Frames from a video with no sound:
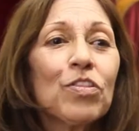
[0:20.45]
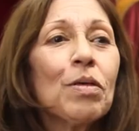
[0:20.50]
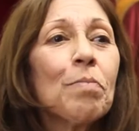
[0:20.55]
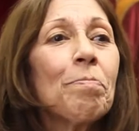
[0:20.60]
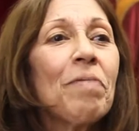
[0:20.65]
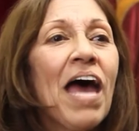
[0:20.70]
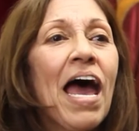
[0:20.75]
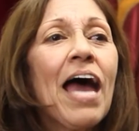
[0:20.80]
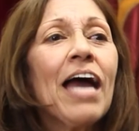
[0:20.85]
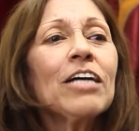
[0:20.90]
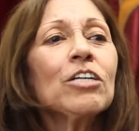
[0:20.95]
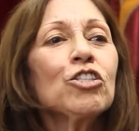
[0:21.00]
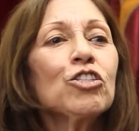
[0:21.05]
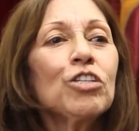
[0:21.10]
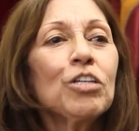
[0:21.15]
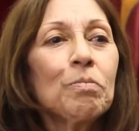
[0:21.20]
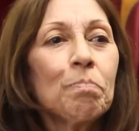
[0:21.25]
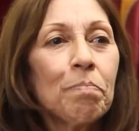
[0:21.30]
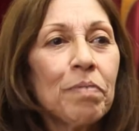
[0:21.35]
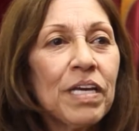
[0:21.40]
The back
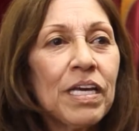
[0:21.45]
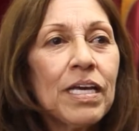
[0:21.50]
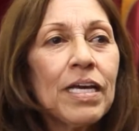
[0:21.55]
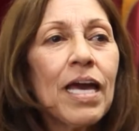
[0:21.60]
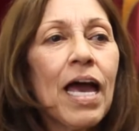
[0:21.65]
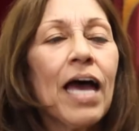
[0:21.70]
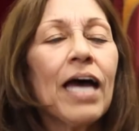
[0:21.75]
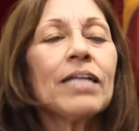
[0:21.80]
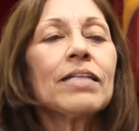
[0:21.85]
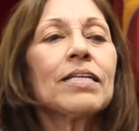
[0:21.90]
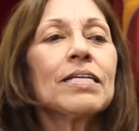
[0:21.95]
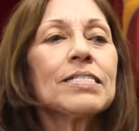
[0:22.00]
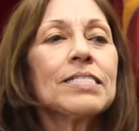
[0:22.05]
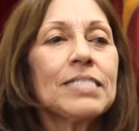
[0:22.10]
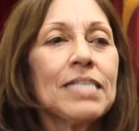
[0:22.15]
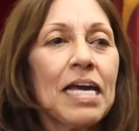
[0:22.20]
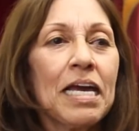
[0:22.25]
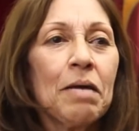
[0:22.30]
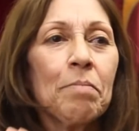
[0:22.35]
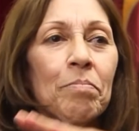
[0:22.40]
should be at the
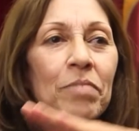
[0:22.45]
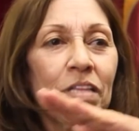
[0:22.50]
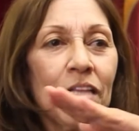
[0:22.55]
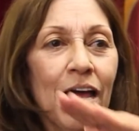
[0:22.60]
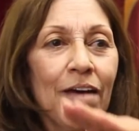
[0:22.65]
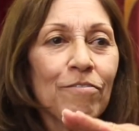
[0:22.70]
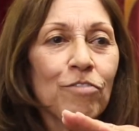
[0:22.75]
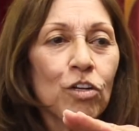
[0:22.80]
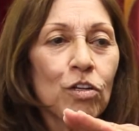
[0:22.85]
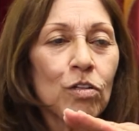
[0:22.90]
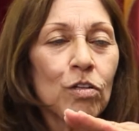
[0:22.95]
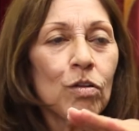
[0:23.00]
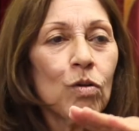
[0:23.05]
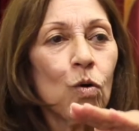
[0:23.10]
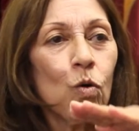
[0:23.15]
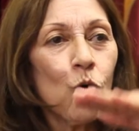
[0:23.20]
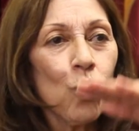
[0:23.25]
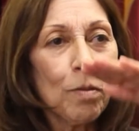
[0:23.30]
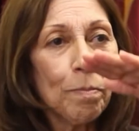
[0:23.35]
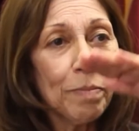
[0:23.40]
same level
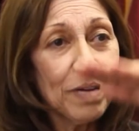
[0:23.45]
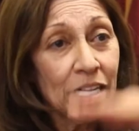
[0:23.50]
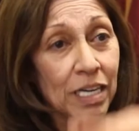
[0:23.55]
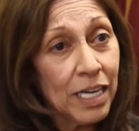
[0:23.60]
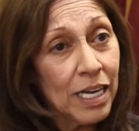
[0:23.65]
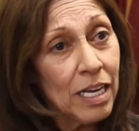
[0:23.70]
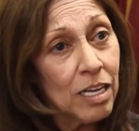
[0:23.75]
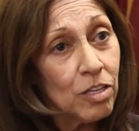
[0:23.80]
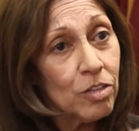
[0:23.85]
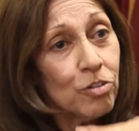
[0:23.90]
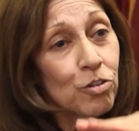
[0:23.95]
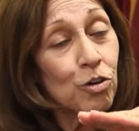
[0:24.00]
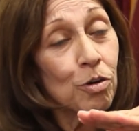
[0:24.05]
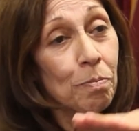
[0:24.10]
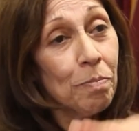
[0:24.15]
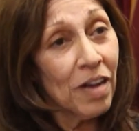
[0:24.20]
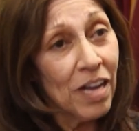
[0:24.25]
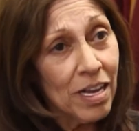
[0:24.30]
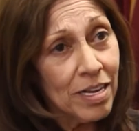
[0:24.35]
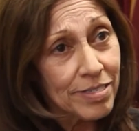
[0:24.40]
or beneath your
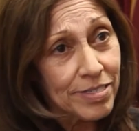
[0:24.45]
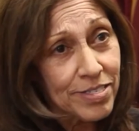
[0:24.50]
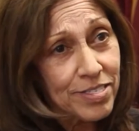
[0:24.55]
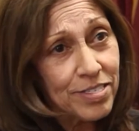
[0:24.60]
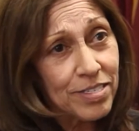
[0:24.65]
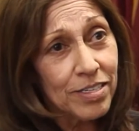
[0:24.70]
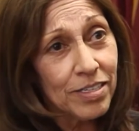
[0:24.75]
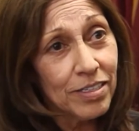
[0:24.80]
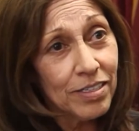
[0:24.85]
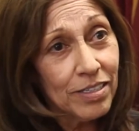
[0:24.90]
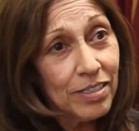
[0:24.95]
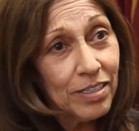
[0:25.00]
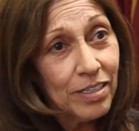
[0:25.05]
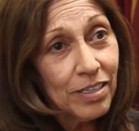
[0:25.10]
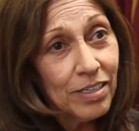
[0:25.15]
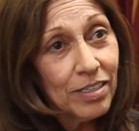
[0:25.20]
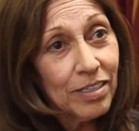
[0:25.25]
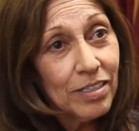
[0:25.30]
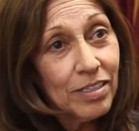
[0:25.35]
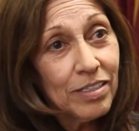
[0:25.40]
bust.
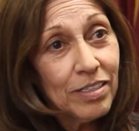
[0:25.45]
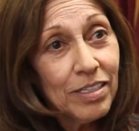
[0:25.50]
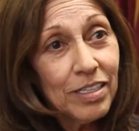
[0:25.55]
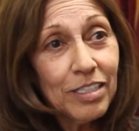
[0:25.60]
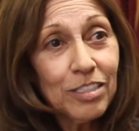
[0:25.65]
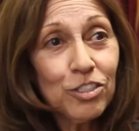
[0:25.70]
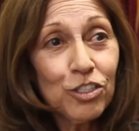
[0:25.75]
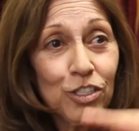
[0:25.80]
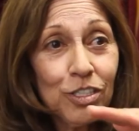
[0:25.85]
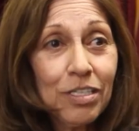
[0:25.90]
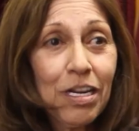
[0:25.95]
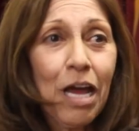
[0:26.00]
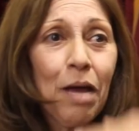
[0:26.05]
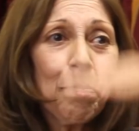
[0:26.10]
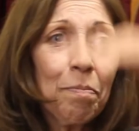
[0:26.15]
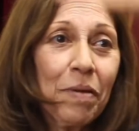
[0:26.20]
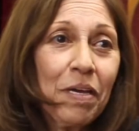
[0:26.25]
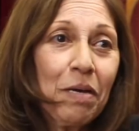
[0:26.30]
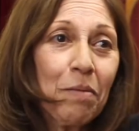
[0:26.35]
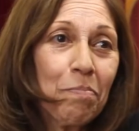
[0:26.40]
It should
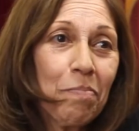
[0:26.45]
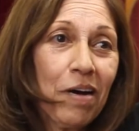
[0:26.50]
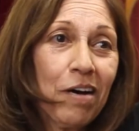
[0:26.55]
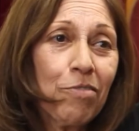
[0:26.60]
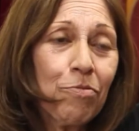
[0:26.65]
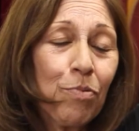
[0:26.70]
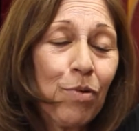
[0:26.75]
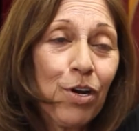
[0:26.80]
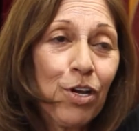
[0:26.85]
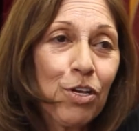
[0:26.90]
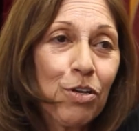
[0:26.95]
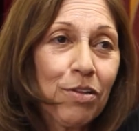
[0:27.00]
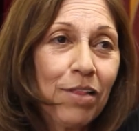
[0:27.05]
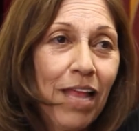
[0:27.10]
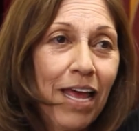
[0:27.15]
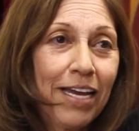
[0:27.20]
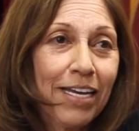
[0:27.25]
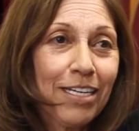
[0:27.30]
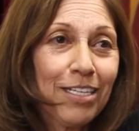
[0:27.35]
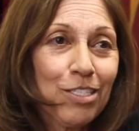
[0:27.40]
not be above where you'd
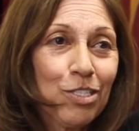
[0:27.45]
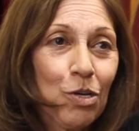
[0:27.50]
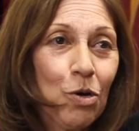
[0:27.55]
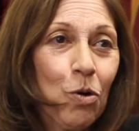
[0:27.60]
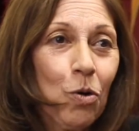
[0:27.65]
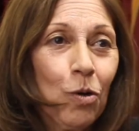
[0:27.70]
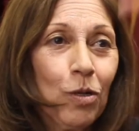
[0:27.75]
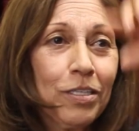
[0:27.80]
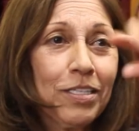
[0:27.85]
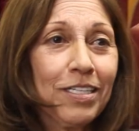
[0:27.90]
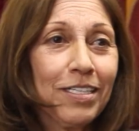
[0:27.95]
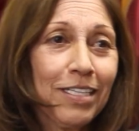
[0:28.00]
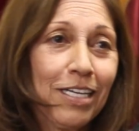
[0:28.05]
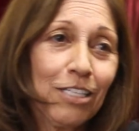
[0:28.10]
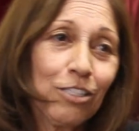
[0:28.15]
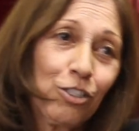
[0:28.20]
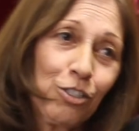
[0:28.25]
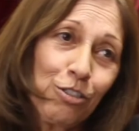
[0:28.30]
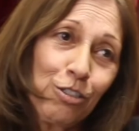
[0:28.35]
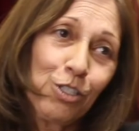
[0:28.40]
like it to hold
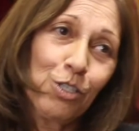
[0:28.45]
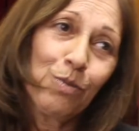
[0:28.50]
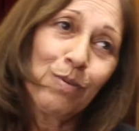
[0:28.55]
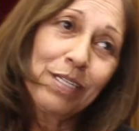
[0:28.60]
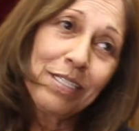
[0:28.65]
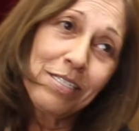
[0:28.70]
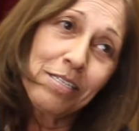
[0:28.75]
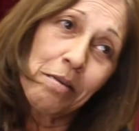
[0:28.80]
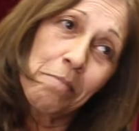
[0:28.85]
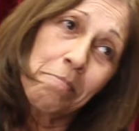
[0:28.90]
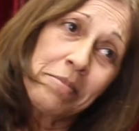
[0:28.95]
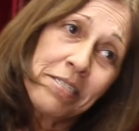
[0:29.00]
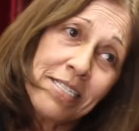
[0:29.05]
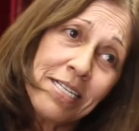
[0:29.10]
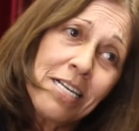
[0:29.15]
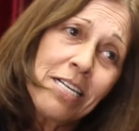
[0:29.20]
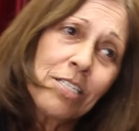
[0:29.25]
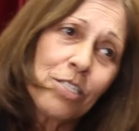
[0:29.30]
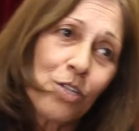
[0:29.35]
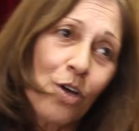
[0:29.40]
unless you're doing some
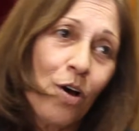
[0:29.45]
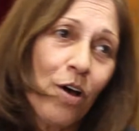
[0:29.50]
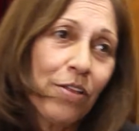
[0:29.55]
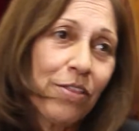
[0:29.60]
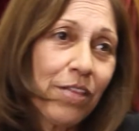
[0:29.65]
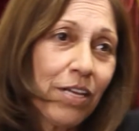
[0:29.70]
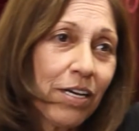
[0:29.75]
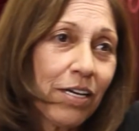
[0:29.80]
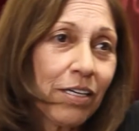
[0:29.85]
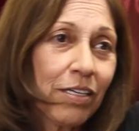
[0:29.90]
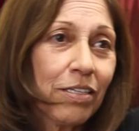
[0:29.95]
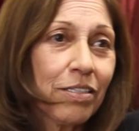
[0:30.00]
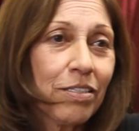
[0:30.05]
seesaw thing.